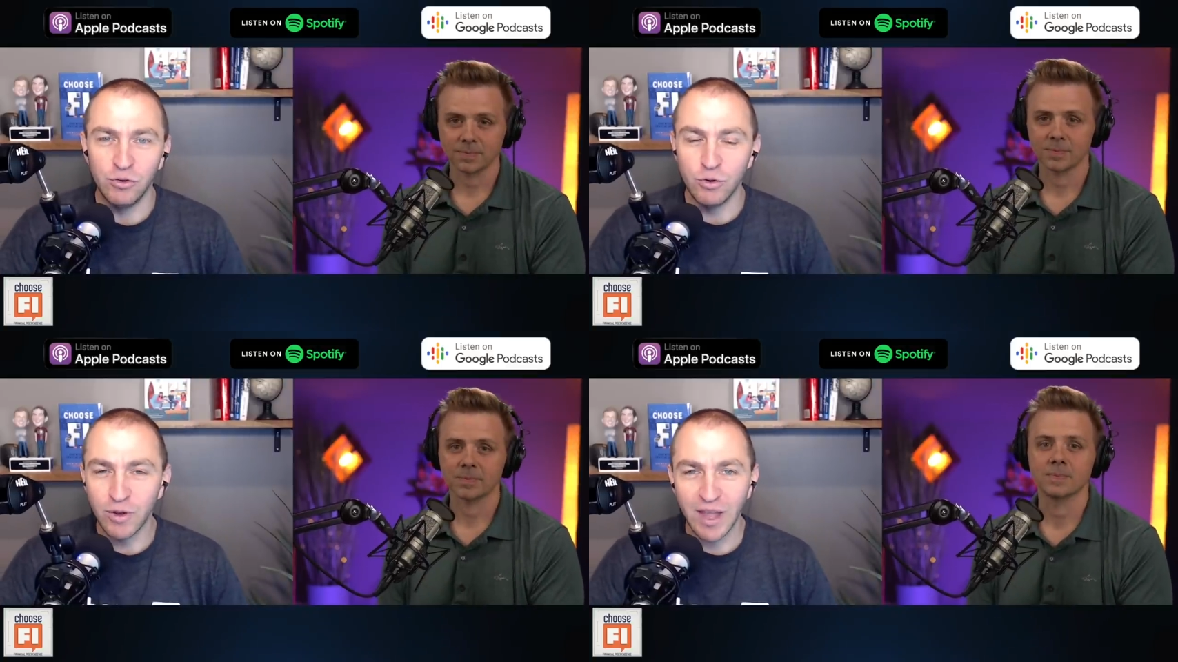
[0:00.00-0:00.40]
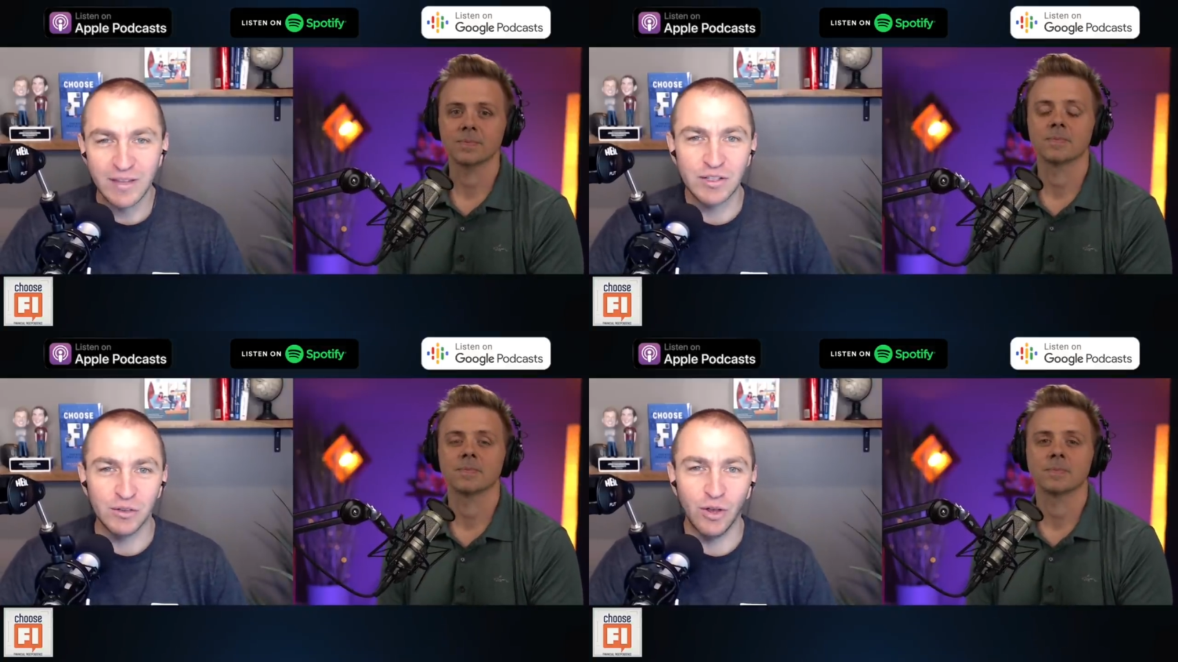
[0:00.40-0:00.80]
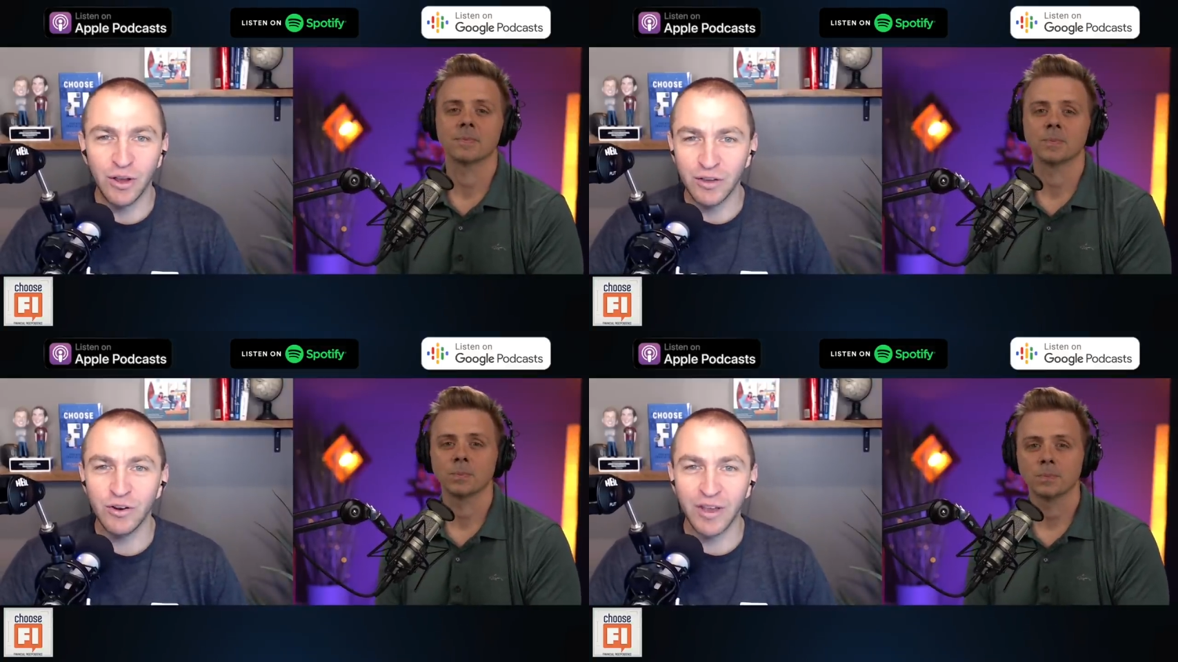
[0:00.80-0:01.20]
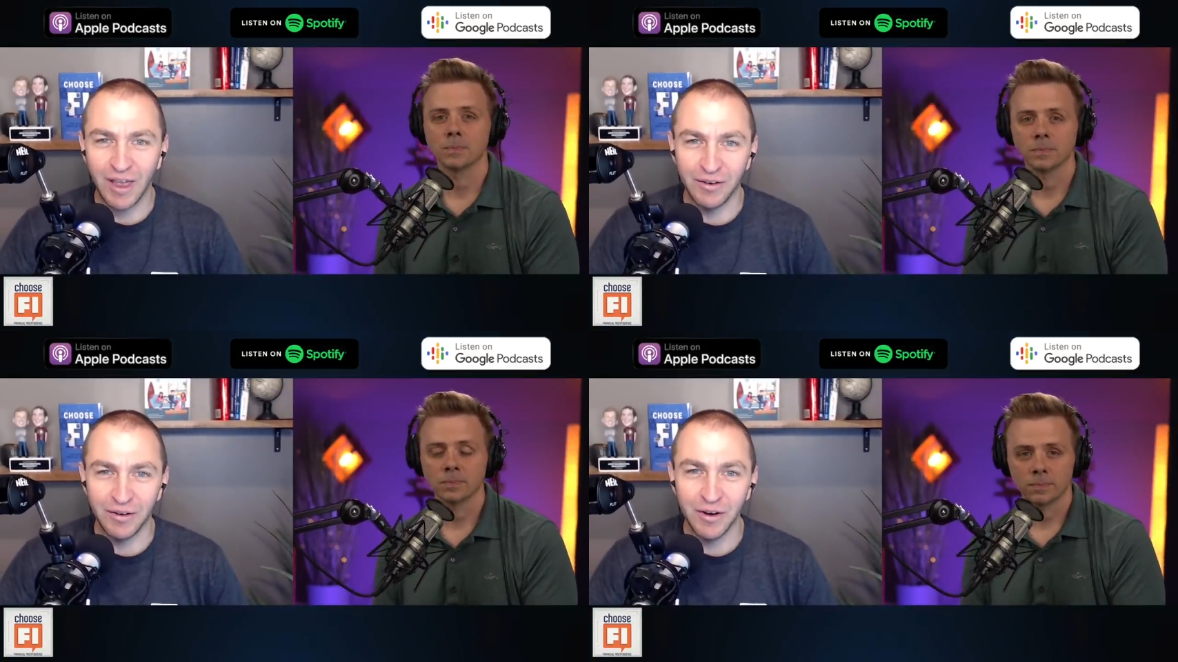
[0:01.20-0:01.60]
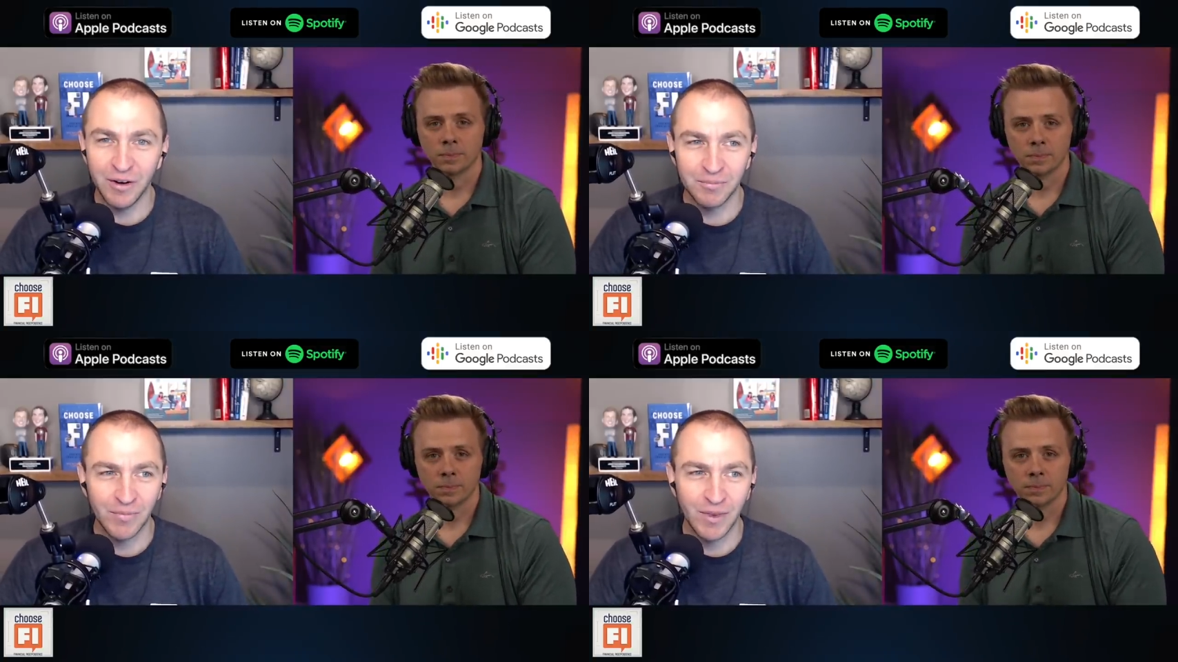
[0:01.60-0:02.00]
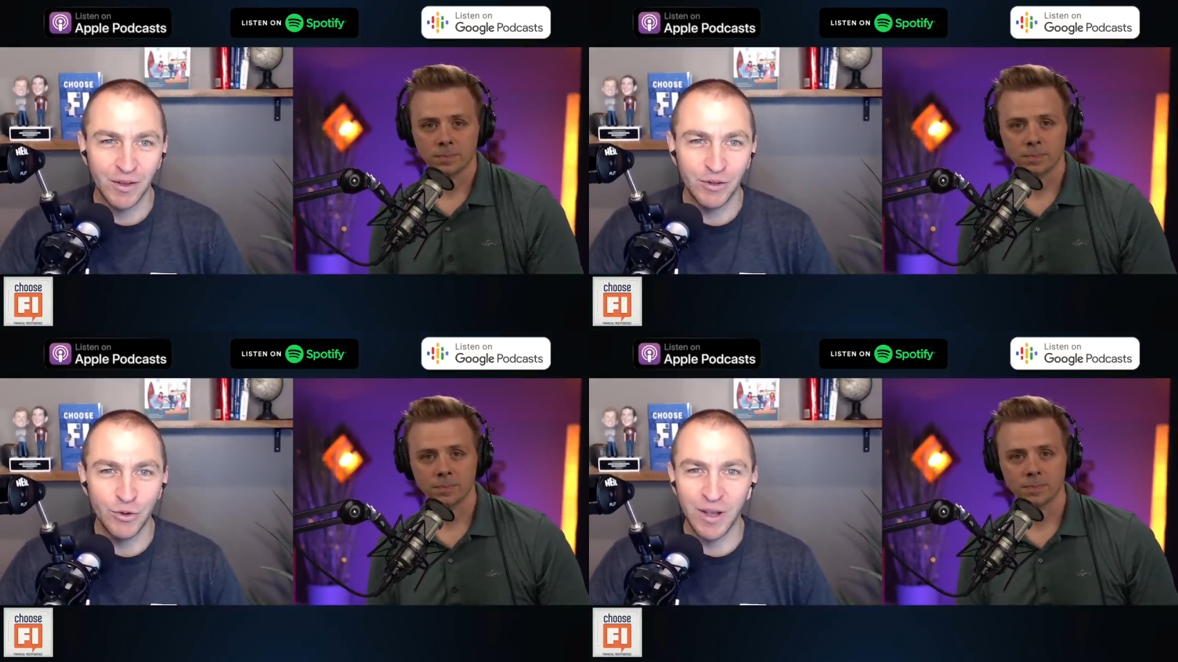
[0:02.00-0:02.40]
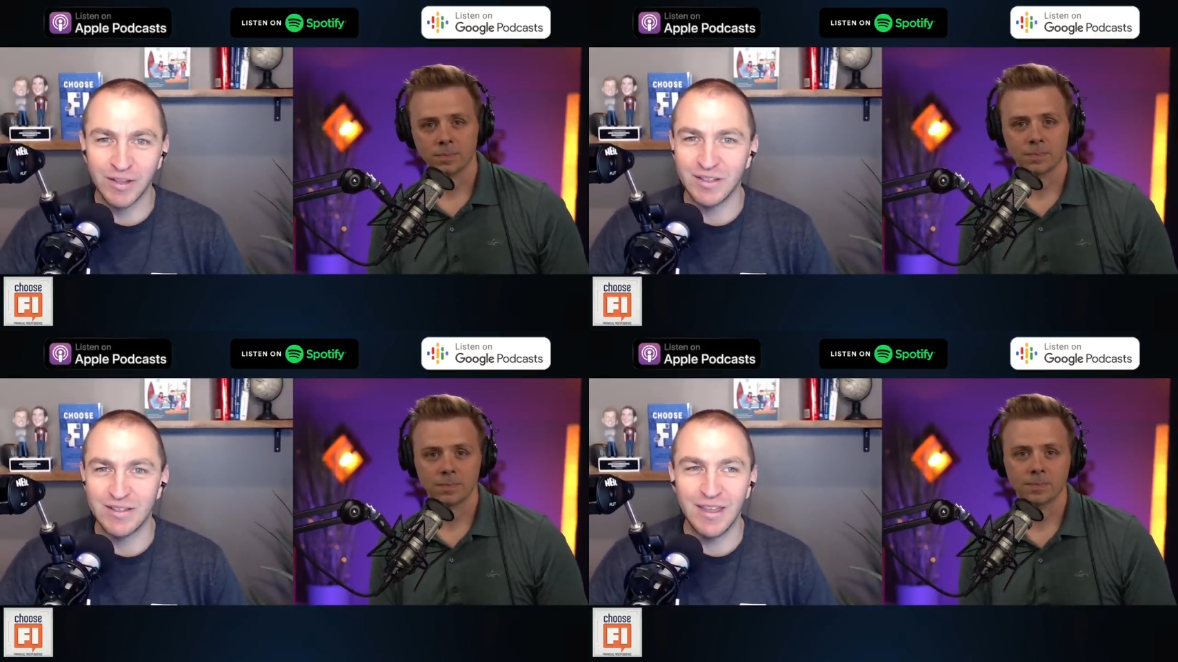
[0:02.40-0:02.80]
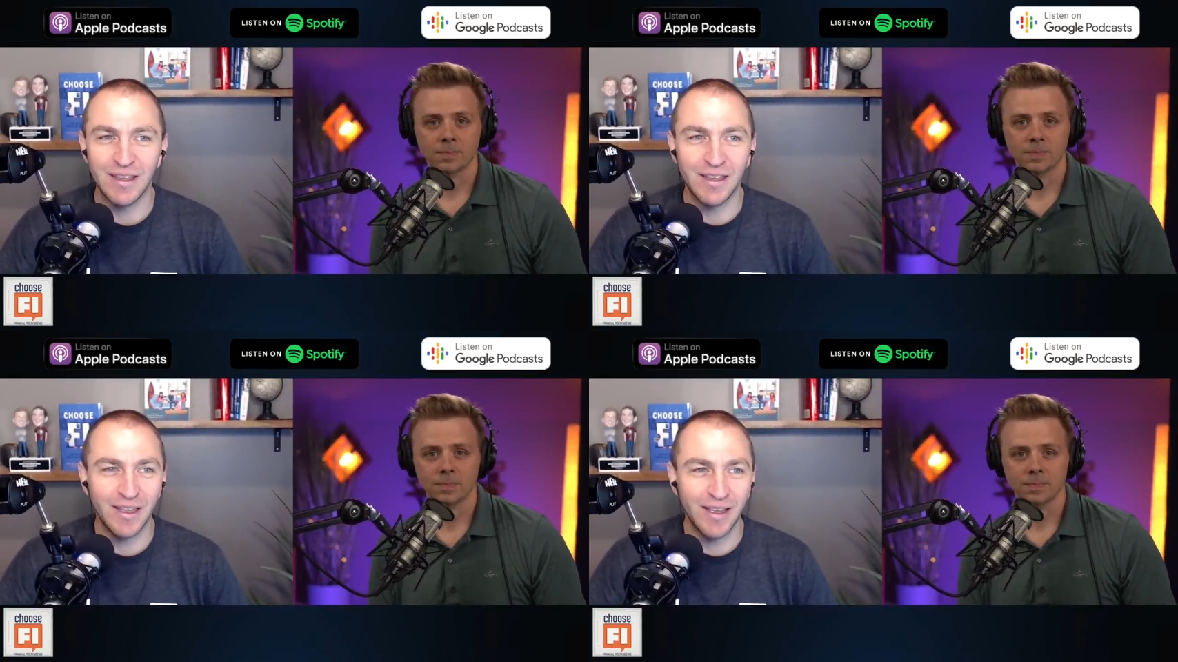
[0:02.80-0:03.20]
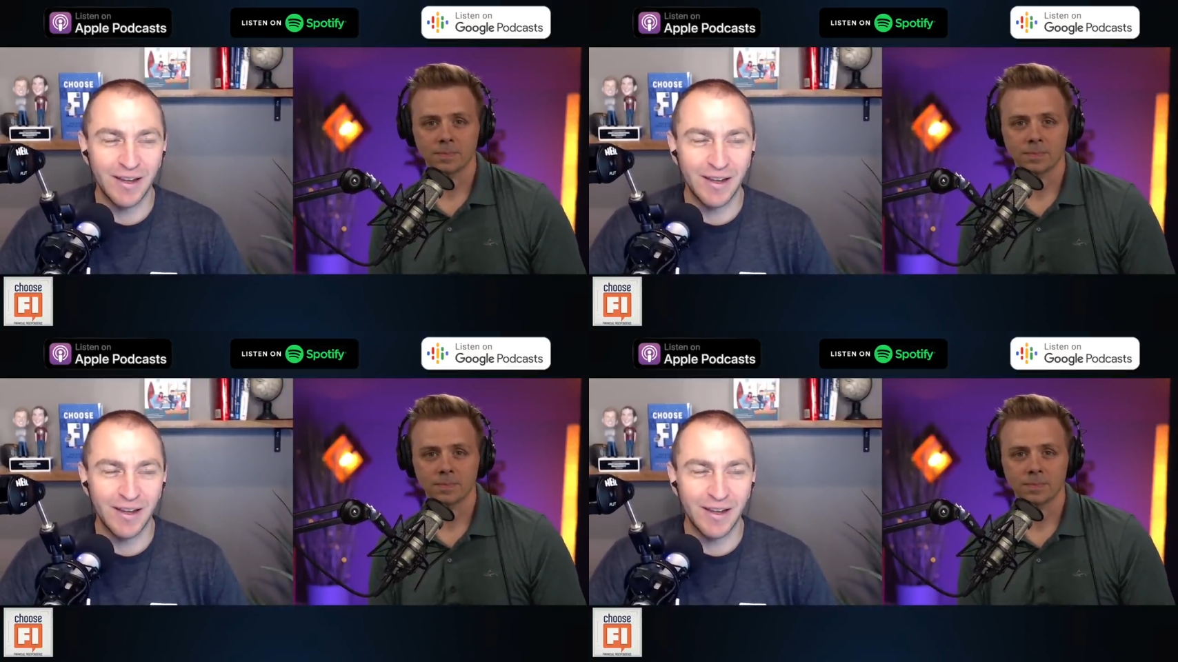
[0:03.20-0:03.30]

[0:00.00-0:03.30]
Speaker 1: you get to look at your calendar, you get to take